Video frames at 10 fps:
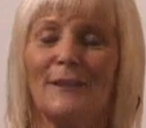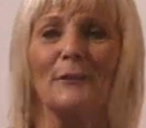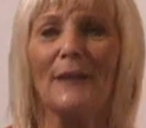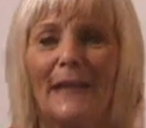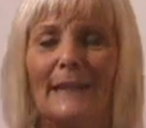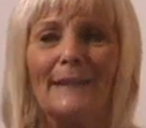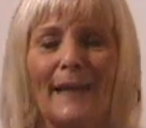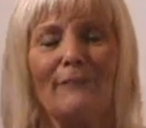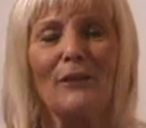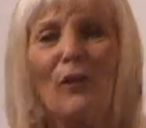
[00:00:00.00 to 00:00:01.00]
It's okay to
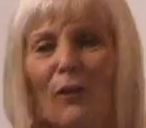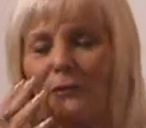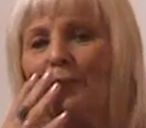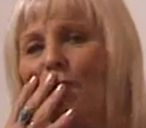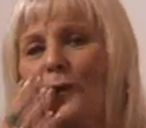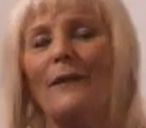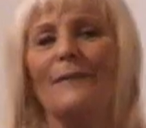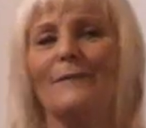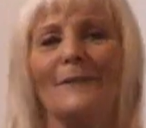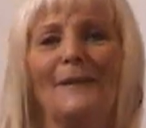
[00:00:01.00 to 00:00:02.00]
have a cough if you
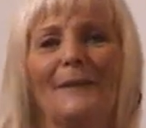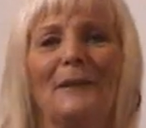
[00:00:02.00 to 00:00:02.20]
can't